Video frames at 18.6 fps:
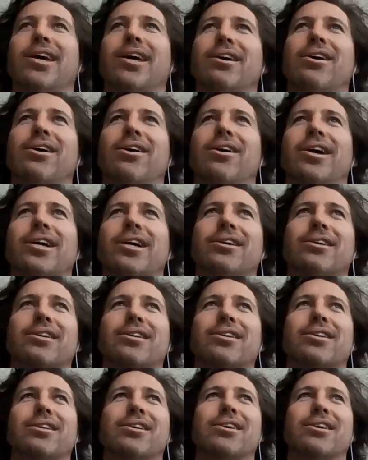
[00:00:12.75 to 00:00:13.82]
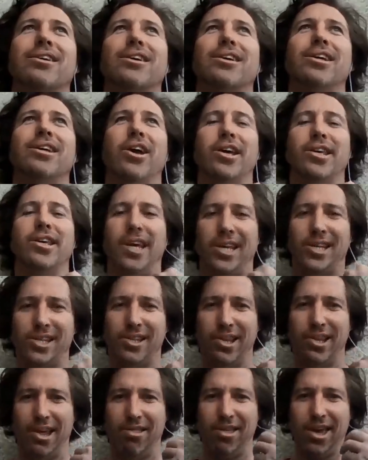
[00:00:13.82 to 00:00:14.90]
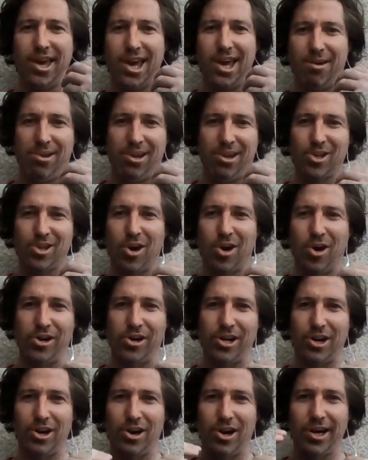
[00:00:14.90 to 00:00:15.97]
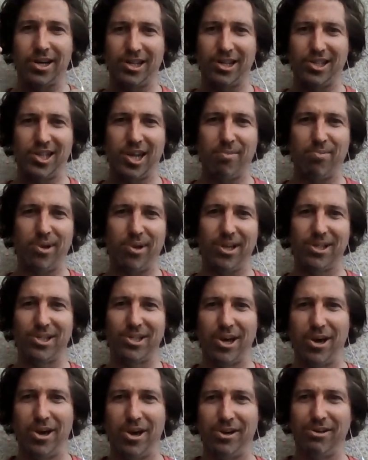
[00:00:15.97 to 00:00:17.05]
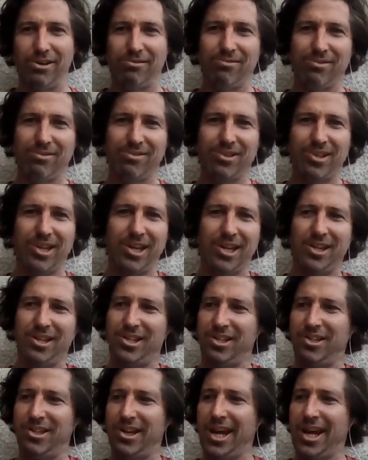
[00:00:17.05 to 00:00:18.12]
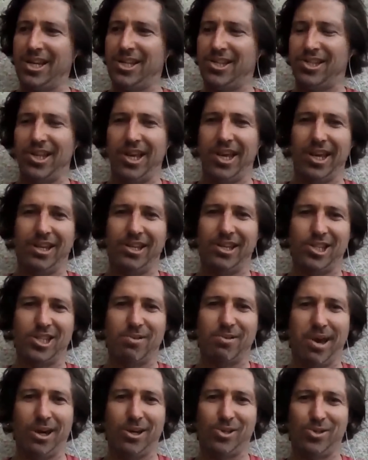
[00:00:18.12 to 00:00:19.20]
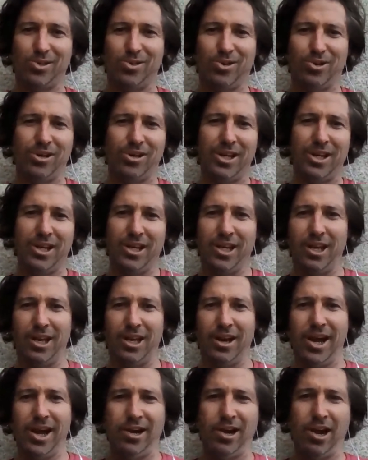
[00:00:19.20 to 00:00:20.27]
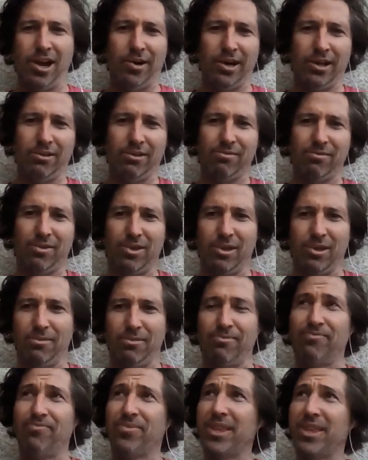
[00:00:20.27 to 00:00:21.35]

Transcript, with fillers: uh, I, you know, yes, they're there, but it's kind of like a stepping stone into the next yeah. thing. And just to make sure, you know, and knowing the,